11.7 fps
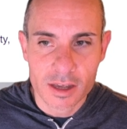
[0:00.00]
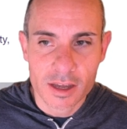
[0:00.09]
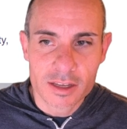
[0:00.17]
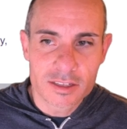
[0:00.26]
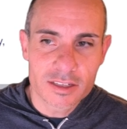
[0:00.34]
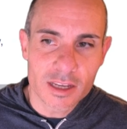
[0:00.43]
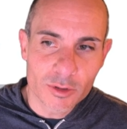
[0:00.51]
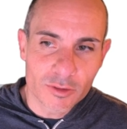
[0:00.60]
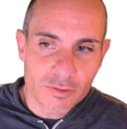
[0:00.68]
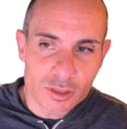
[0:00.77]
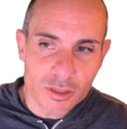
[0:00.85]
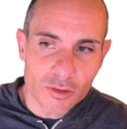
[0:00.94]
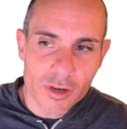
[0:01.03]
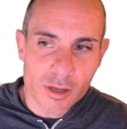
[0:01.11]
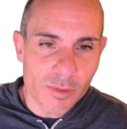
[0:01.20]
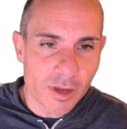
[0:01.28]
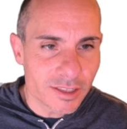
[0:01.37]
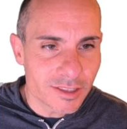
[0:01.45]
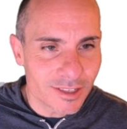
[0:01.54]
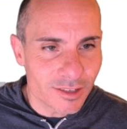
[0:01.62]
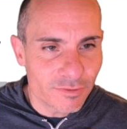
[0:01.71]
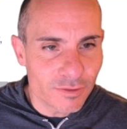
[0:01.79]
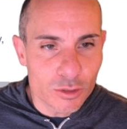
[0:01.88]
Stable Diffusion 3 combines
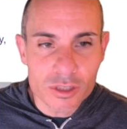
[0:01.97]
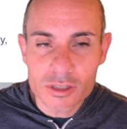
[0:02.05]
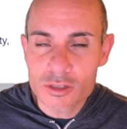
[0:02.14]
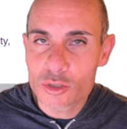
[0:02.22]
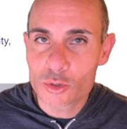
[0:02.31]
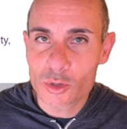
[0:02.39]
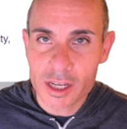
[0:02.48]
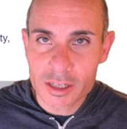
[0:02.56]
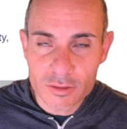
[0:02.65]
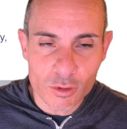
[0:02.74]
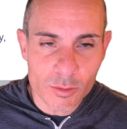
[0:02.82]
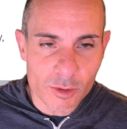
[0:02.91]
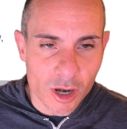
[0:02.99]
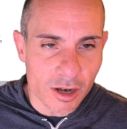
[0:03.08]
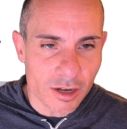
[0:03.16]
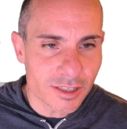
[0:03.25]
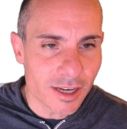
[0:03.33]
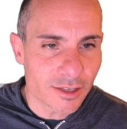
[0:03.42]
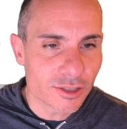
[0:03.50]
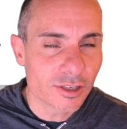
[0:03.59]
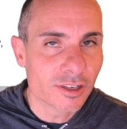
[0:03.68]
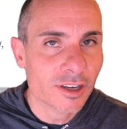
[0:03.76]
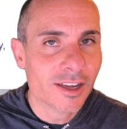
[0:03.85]
diffusion transformer
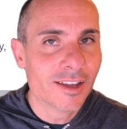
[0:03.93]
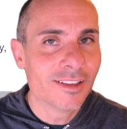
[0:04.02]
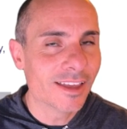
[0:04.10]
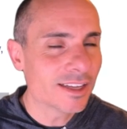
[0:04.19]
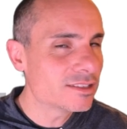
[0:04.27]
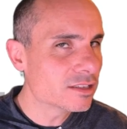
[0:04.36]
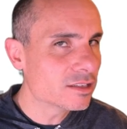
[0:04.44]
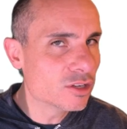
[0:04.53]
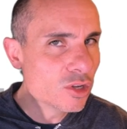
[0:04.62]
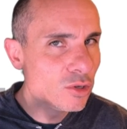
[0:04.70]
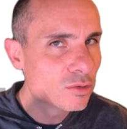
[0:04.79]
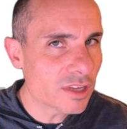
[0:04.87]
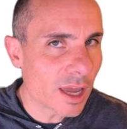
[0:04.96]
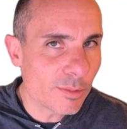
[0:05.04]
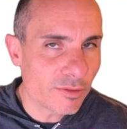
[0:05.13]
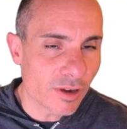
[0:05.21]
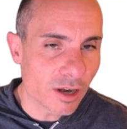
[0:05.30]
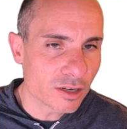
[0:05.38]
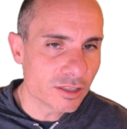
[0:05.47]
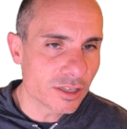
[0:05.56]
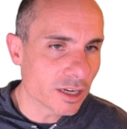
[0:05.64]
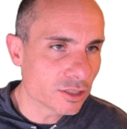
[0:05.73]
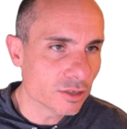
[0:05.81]
architecture that's a new type of
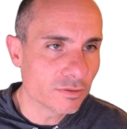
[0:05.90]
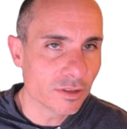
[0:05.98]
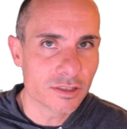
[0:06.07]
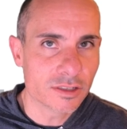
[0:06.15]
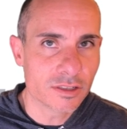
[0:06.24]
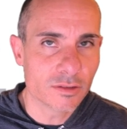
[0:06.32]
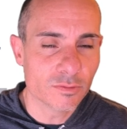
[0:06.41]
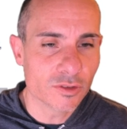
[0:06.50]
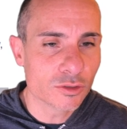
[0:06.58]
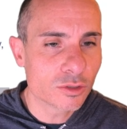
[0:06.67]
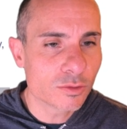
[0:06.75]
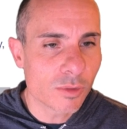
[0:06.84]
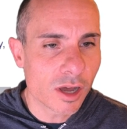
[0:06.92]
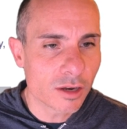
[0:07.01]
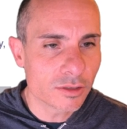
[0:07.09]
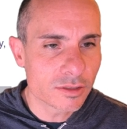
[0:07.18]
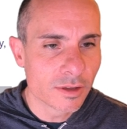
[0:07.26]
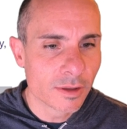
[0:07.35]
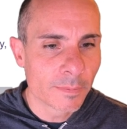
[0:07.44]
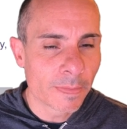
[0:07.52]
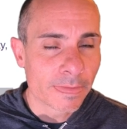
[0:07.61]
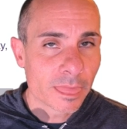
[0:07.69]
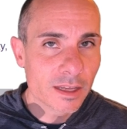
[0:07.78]
architecture for these diffusion models
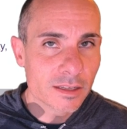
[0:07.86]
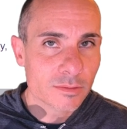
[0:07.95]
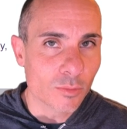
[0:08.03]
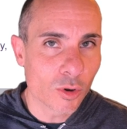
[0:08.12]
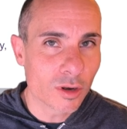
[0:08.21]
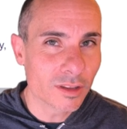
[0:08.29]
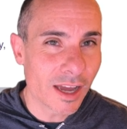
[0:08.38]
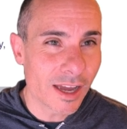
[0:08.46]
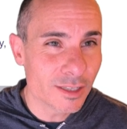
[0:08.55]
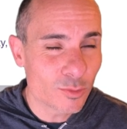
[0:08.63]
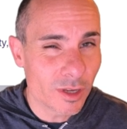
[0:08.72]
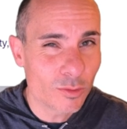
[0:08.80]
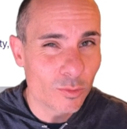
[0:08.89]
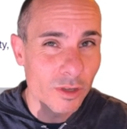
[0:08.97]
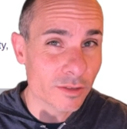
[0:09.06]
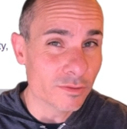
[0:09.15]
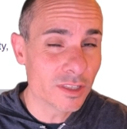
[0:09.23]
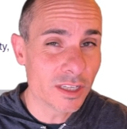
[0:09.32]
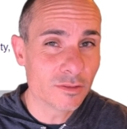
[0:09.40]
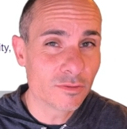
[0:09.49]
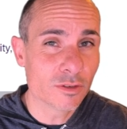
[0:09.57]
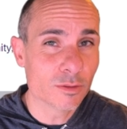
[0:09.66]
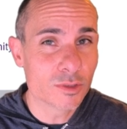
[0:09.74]
that more aligns with what you've seen
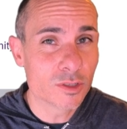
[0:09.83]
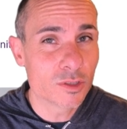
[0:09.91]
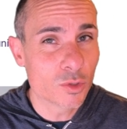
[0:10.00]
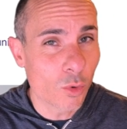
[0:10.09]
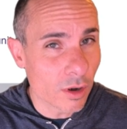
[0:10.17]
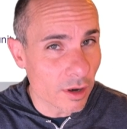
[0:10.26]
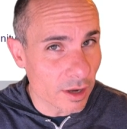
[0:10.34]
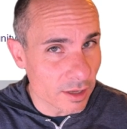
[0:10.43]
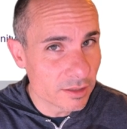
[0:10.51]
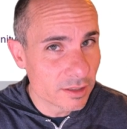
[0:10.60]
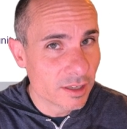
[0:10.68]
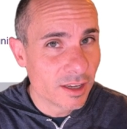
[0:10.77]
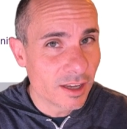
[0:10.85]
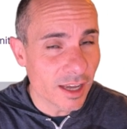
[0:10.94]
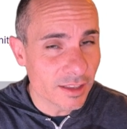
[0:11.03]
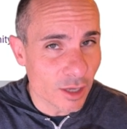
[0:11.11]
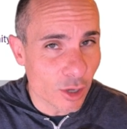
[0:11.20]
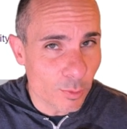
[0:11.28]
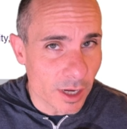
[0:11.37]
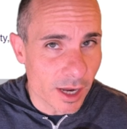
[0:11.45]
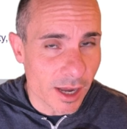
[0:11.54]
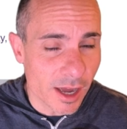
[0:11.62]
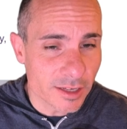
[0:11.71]
from Sora and the
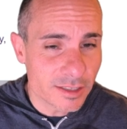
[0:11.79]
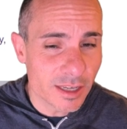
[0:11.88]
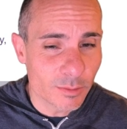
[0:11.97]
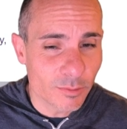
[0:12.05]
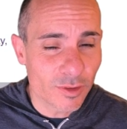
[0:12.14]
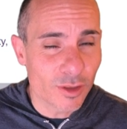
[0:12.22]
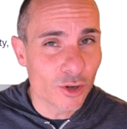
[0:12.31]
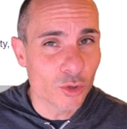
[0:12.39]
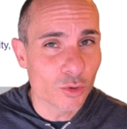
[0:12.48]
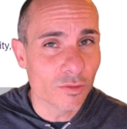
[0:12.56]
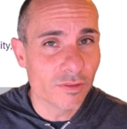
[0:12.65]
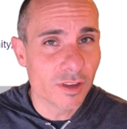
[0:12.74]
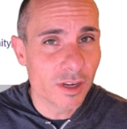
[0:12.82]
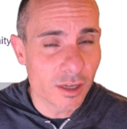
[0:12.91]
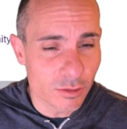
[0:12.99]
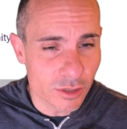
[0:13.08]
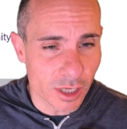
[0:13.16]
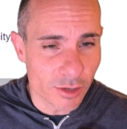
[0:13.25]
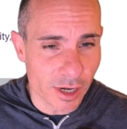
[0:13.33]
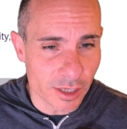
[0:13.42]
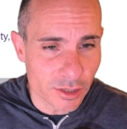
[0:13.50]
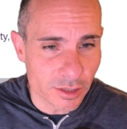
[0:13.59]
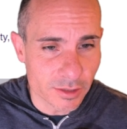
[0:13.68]
OpenAI team for their new video
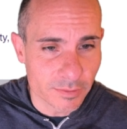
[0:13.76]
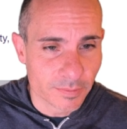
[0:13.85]
generation.